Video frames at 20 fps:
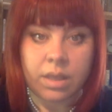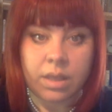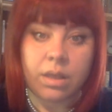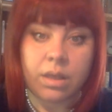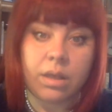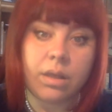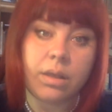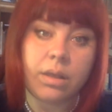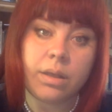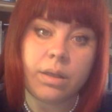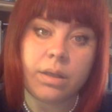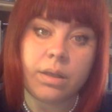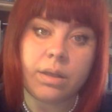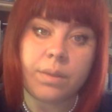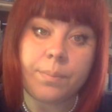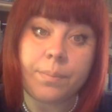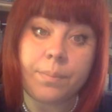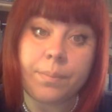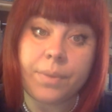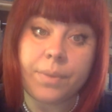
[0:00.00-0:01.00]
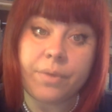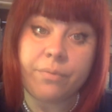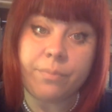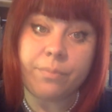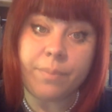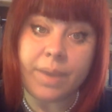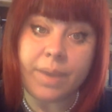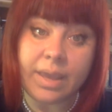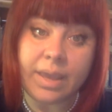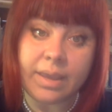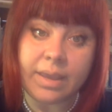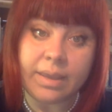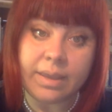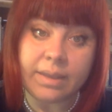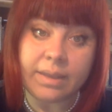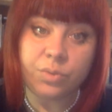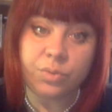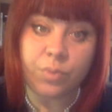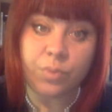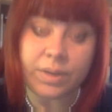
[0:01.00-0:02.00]
uh, of May
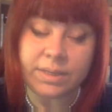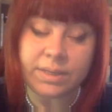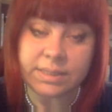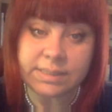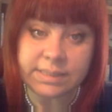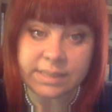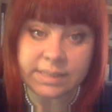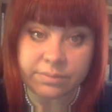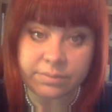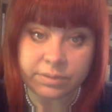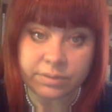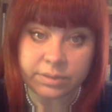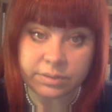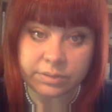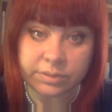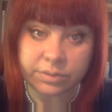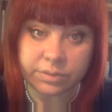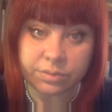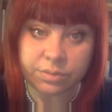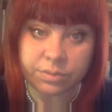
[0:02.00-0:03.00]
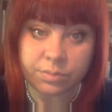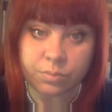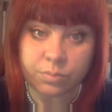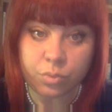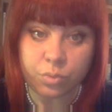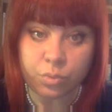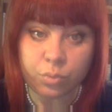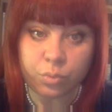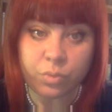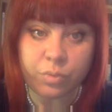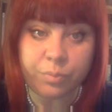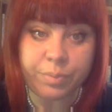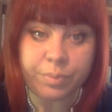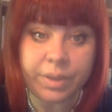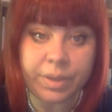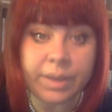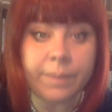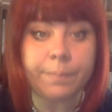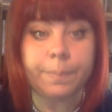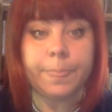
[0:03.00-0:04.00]
and 27th, the moon will
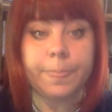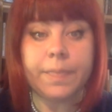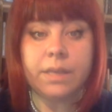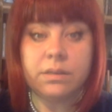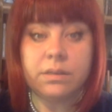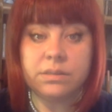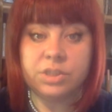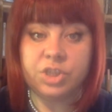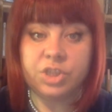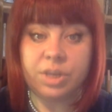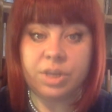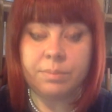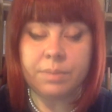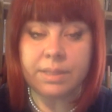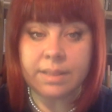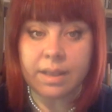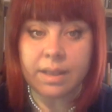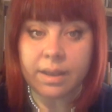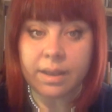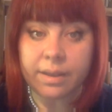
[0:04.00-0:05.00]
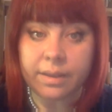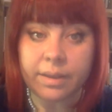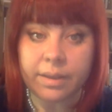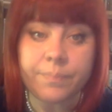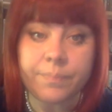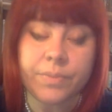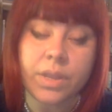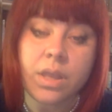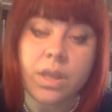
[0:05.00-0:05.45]
be in Gemini,